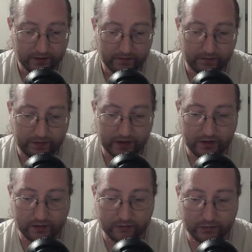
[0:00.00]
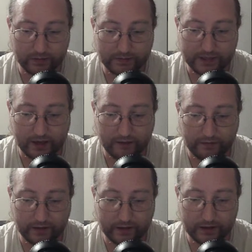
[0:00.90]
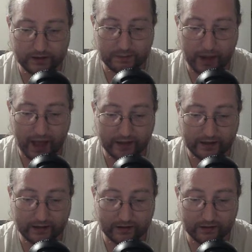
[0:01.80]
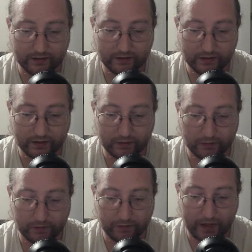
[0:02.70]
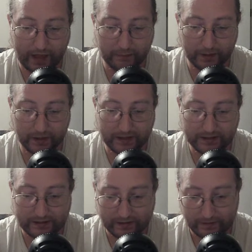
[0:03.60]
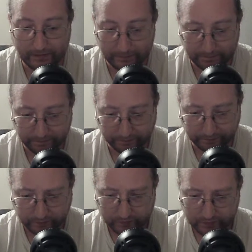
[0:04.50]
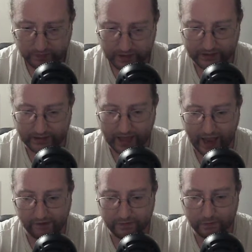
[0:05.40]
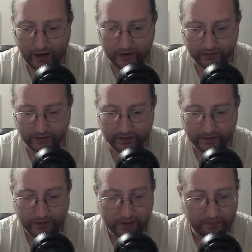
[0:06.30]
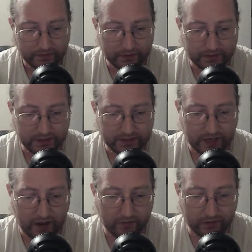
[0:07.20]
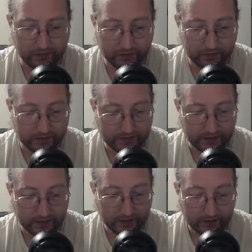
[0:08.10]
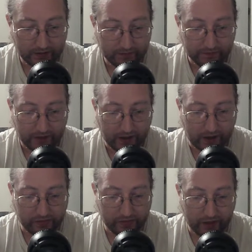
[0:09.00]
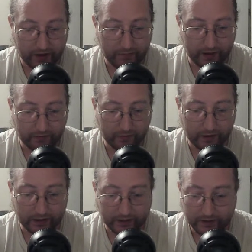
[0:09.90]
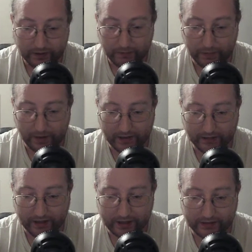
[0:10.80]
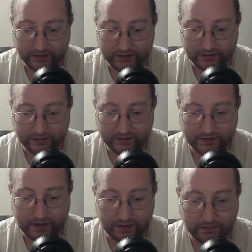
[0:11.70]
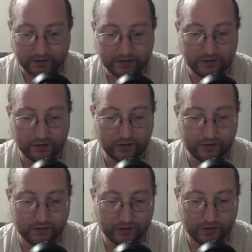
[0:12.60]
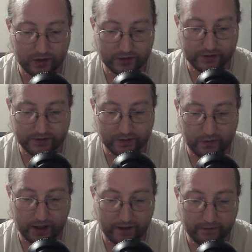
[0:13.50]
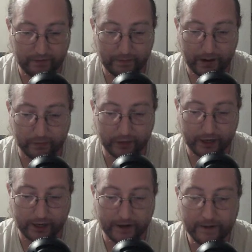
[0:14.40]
Then he threw himself on his back in the little flat place and laughed wildly. It was the sound of a lunatic. I thought about running, but my legs seemed two countries away from my brain.